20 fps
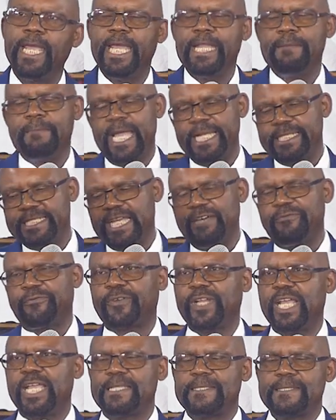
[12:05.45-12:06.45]
And my dear
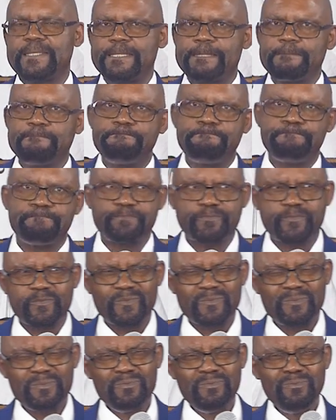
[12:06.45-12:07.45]
friends,
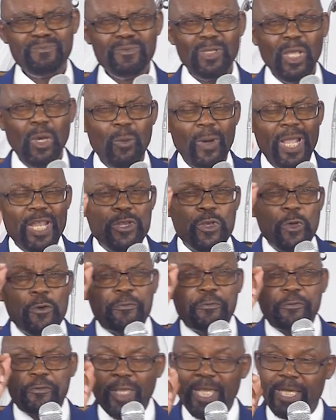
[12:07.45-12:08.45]
when
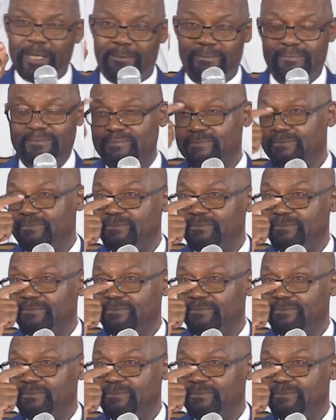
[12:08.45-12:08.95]
you feel